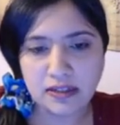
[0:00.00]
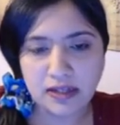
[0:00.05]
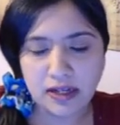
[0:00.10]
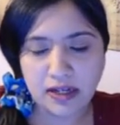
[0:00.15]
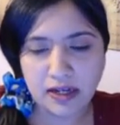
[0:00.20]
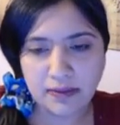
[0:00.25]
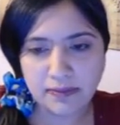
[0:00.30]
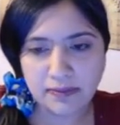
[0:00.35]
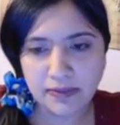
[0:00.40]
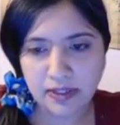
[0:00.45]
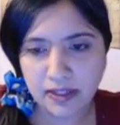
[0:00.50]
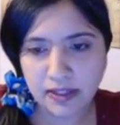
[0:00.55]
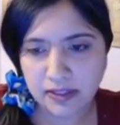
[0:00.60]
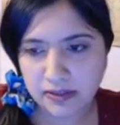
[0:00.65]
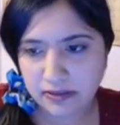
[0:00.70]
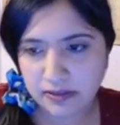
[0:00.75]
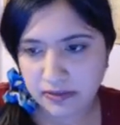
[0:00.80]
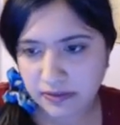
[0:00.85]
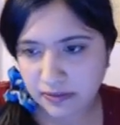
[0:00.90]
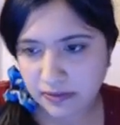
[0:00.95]
I'm not
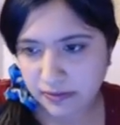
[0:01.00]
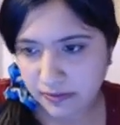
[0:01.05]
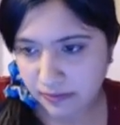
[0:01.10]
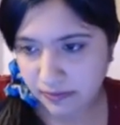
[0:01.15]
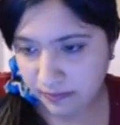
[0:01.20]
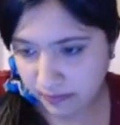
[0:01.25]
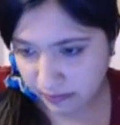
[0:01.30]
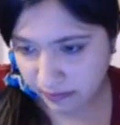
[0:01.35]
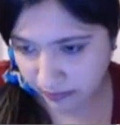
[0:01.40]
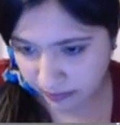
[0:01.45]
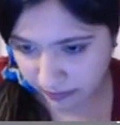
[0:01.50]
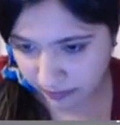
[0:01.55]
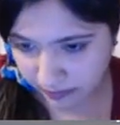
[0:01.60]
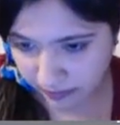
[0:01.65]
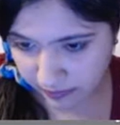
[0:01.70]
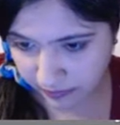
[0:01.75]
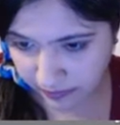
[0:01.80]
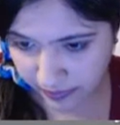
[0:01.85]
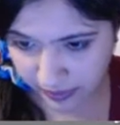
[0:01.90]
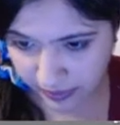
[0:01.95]

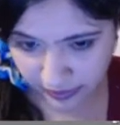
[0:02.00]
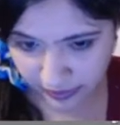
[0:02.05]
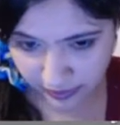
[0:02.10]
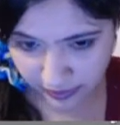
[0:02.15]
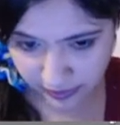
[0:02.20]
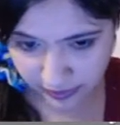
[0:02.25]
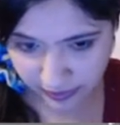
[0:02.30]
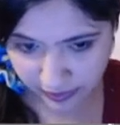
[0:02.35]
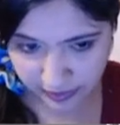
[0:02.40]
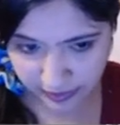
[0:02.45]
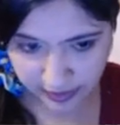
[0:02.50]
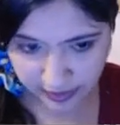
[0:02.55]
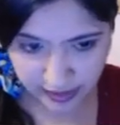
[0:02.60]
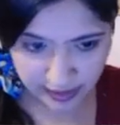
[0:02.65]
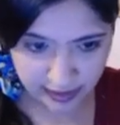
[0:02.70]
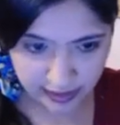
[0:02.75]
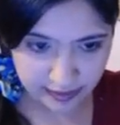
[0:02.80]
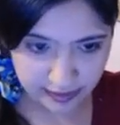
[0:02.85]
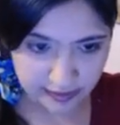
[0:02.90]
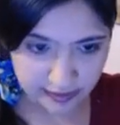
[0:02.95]
really good
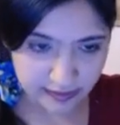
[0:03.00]
at